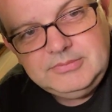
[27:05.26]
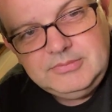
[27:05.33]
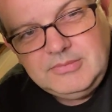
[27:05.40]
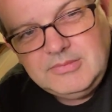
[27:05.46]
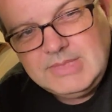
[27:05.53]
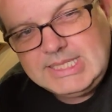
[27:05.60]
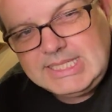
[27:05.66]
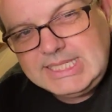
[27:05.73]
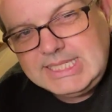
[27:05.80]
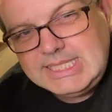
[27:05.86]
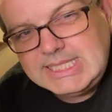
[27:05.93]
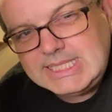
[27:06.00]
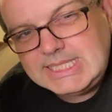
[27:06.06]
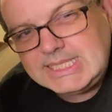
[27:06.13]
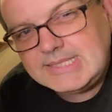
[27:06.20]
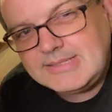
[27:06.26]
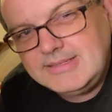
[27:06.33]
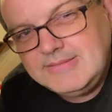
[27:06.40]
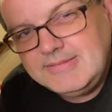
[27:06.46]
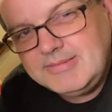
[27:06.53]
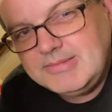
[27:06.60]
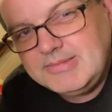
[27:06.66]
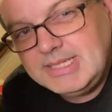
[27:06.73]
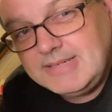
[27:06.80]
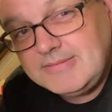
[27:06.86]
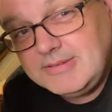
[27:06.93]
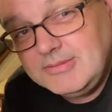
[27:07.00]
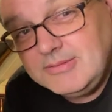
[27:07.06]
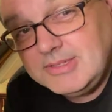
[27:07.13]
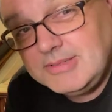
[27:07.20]
But the other streaming
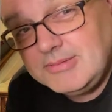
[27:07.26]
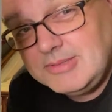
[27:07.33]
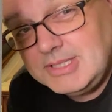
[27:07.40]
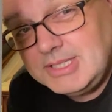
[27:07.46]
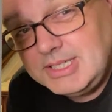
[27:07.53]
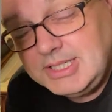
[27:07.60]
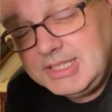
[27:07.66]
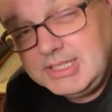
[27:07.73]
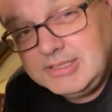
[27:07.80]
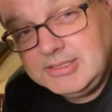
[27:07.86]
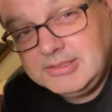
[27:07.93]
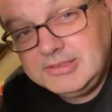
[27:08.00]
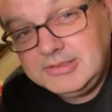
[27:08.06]
platforms are watching you.